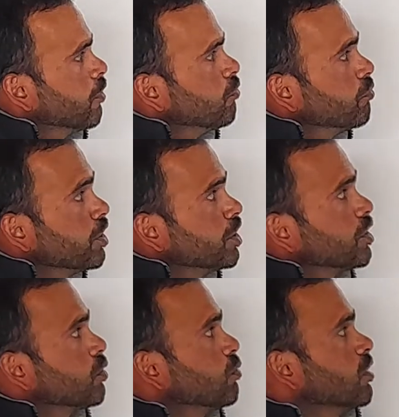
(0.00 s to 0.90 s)
we
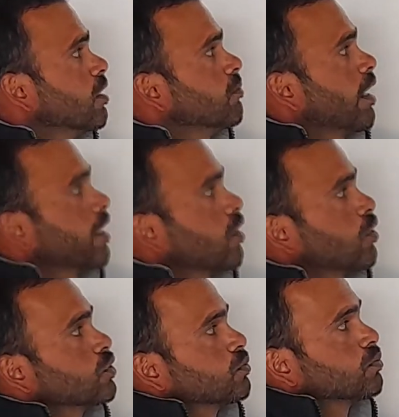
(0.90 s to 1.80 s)
need to come
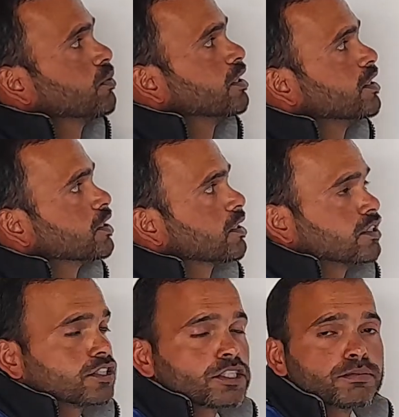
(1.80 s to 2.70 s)
across with this
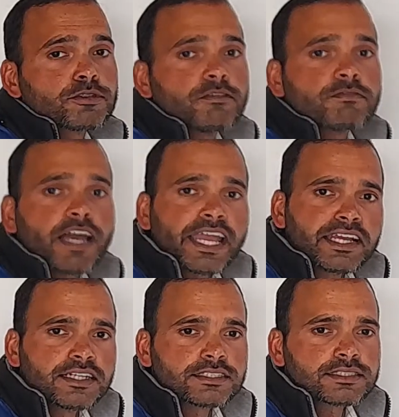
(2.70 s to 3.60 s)
concept of
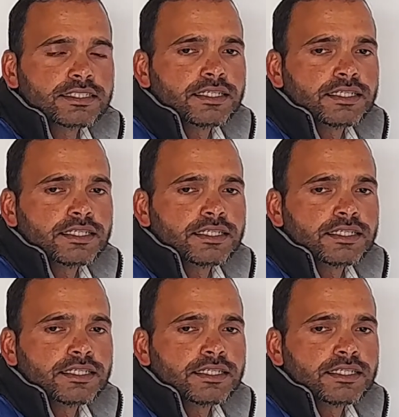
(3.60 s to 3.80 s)
angles,